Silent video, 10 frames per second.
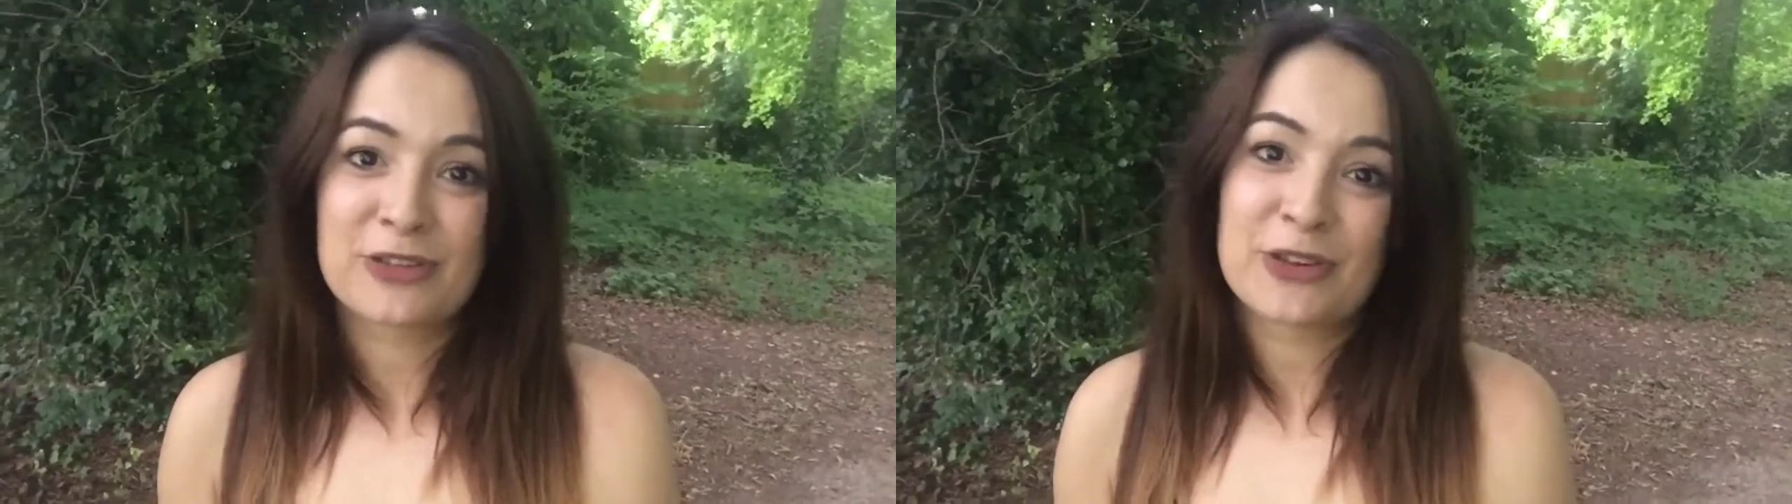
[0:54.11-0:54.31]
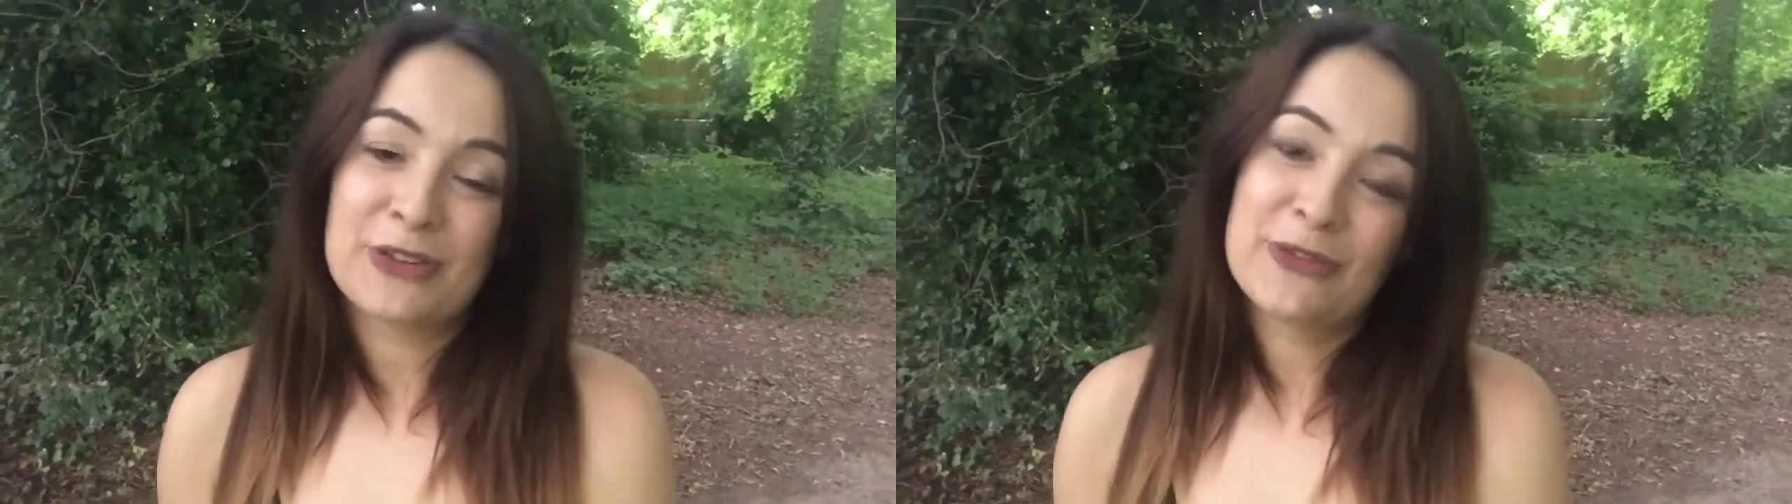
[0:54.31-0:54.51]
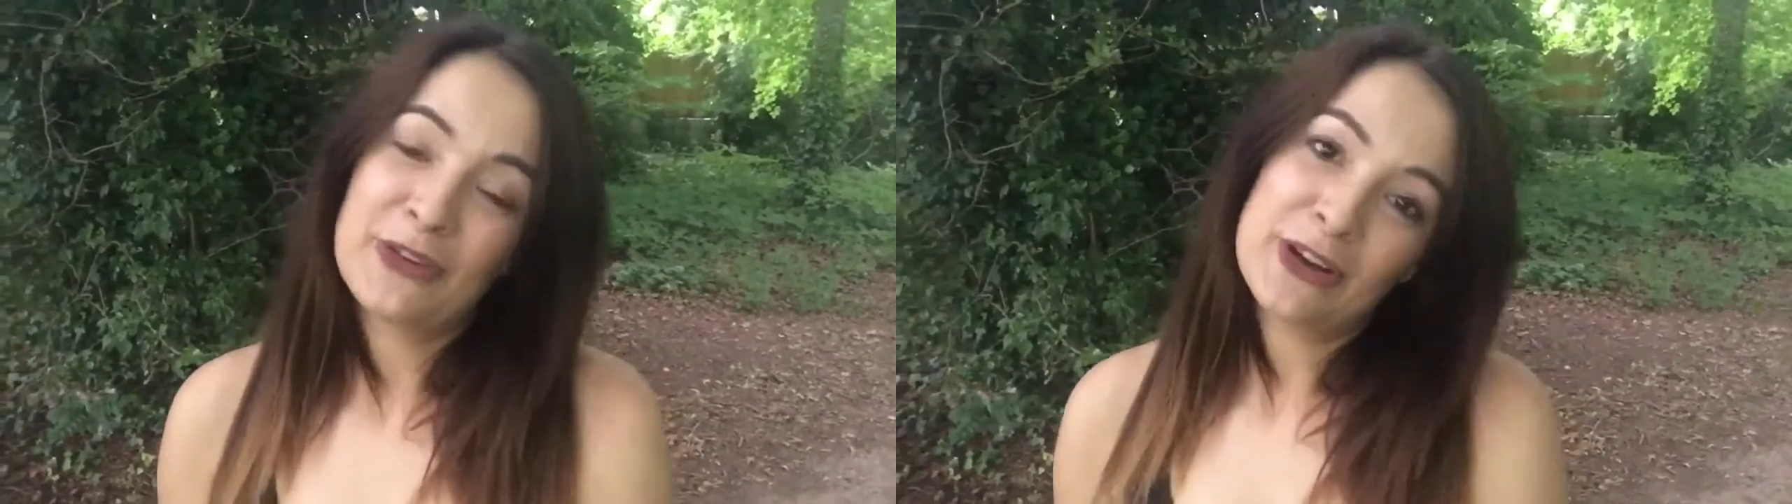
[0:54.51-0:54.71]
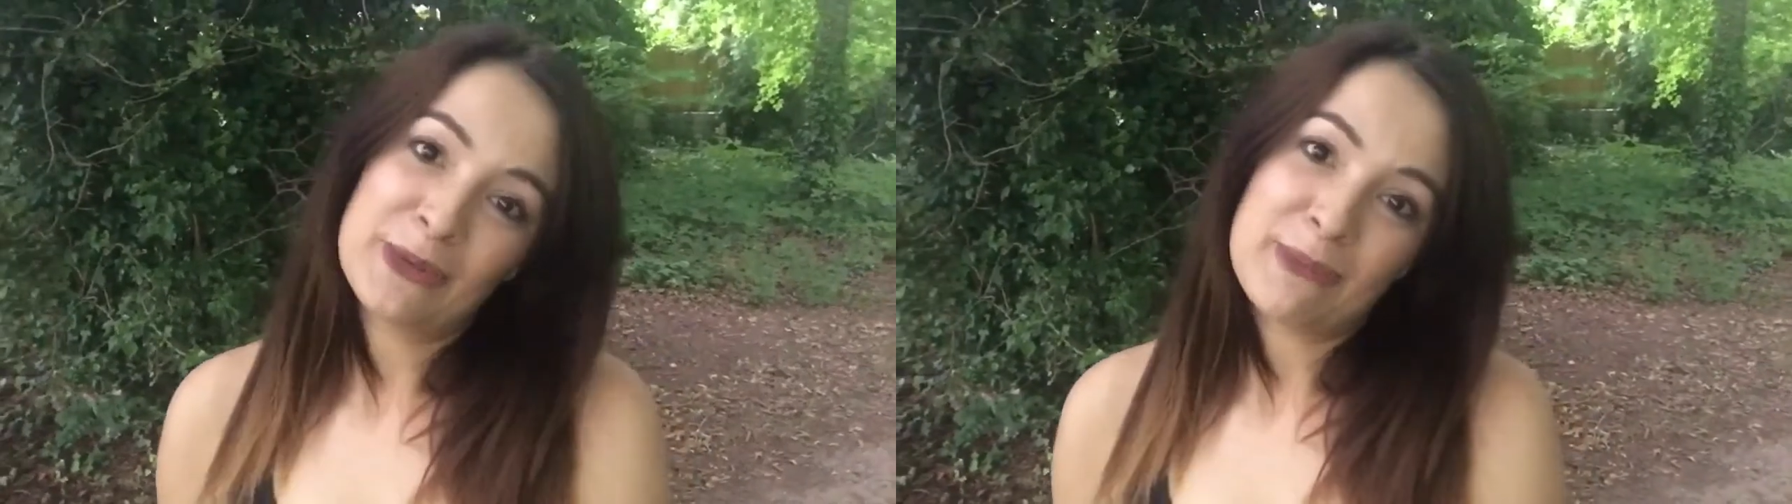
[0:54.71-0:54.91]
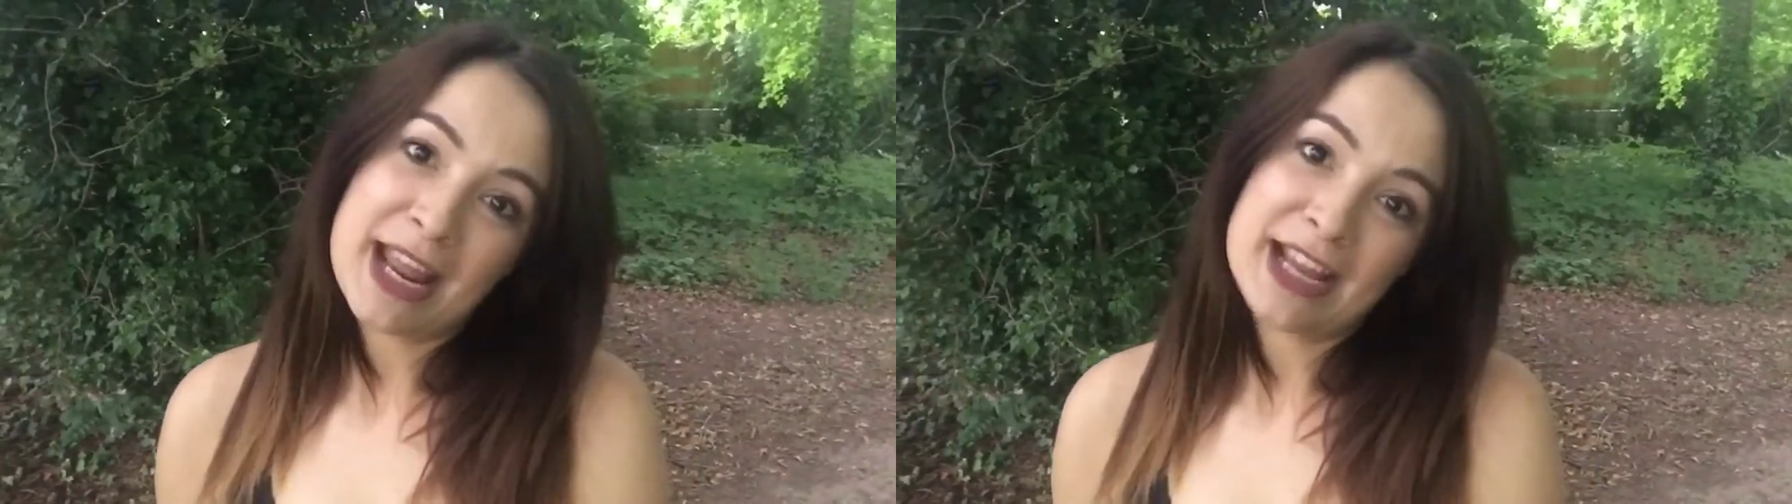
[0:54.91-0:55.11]
sure you
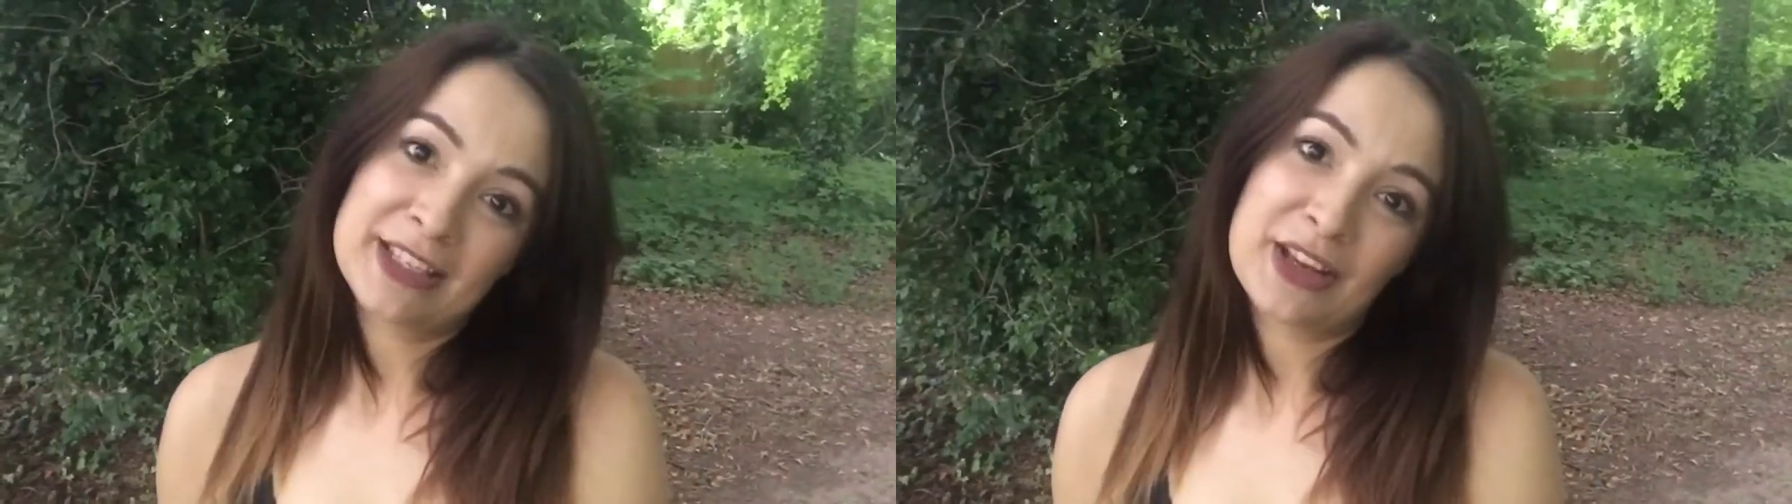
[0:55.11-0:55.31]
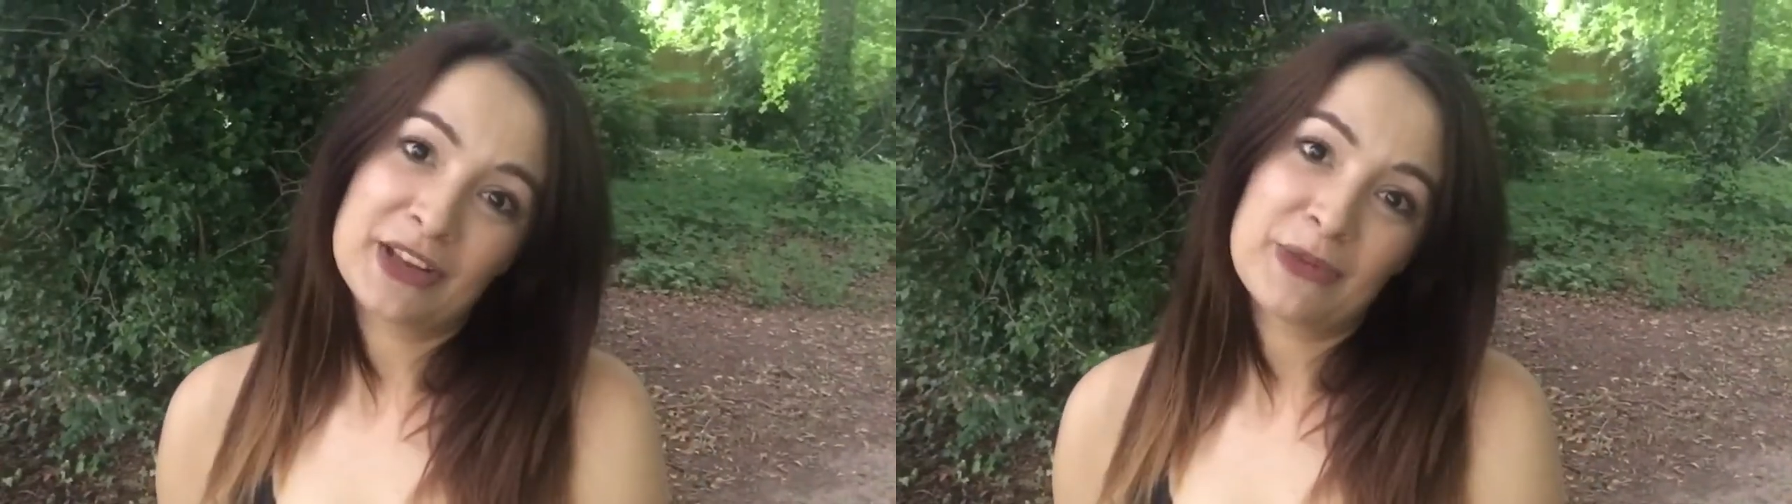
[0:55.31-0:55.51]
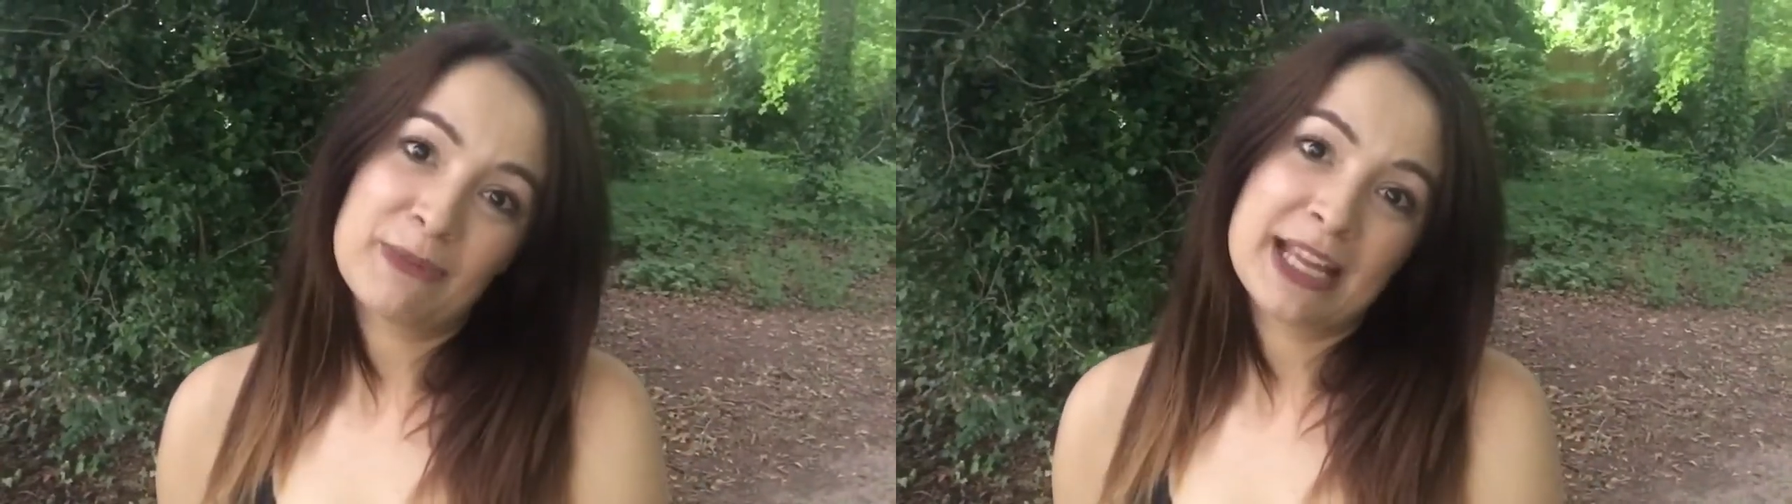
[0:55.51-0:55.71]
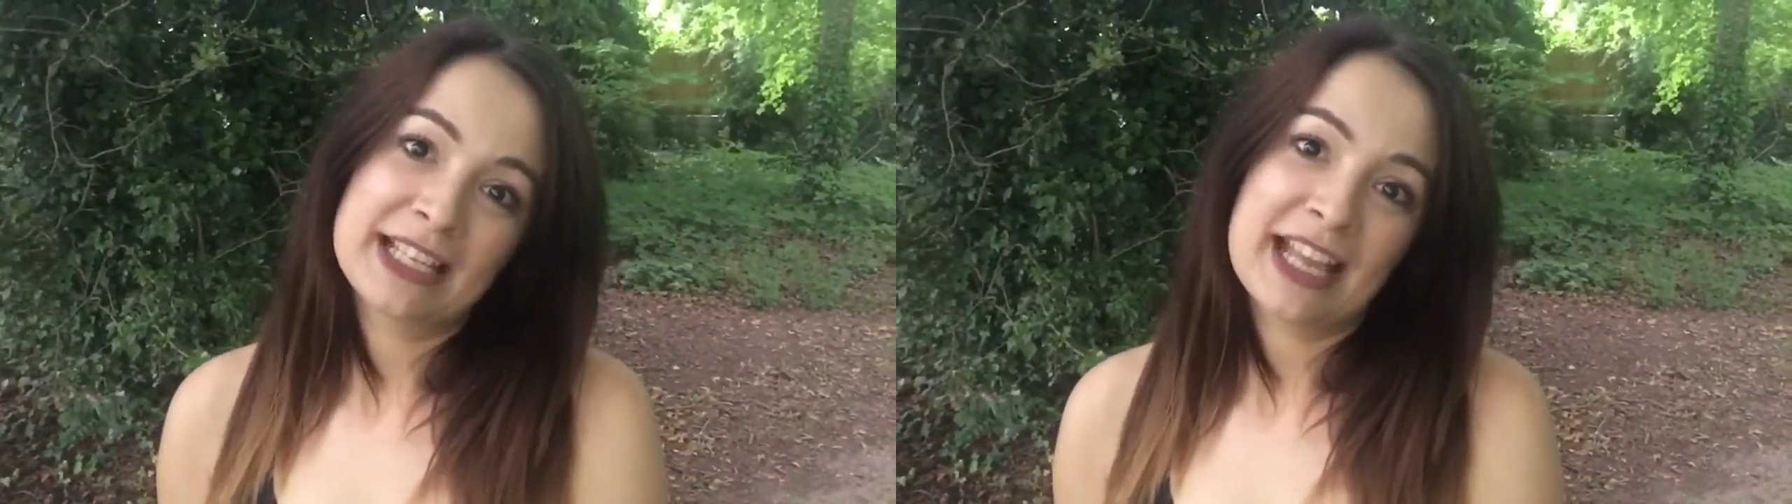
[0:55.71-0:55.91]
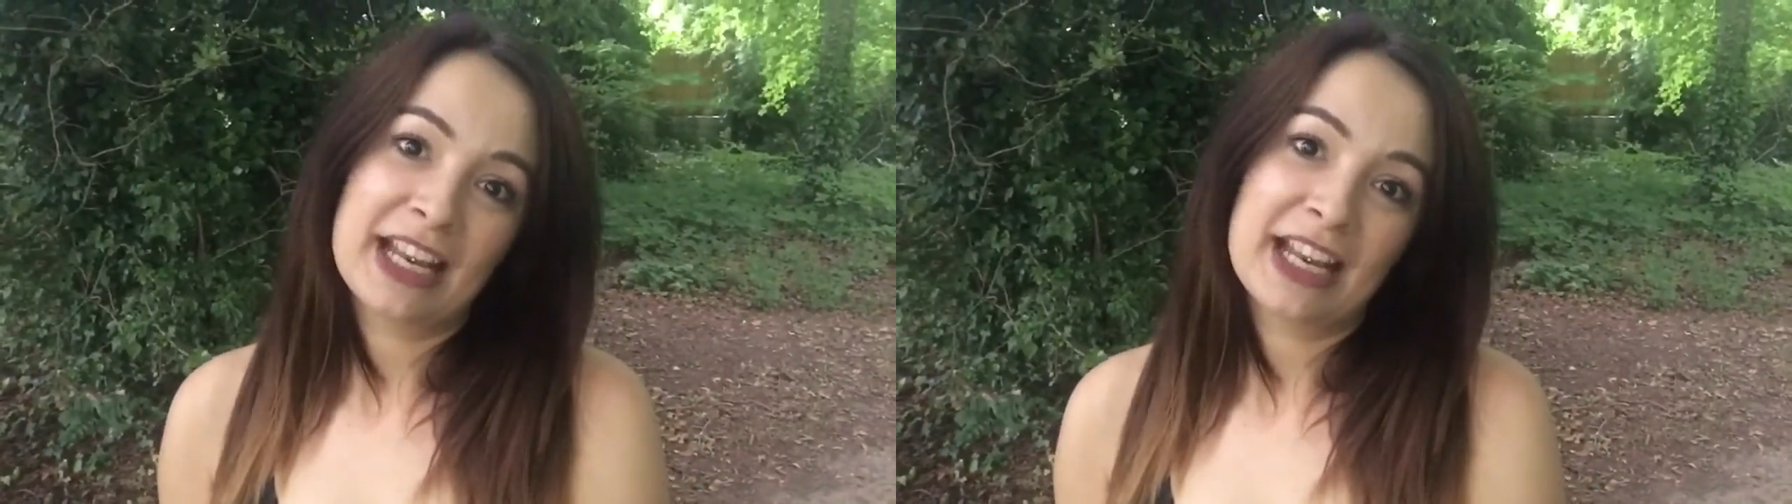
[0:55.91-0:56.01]
follow me so you don't miss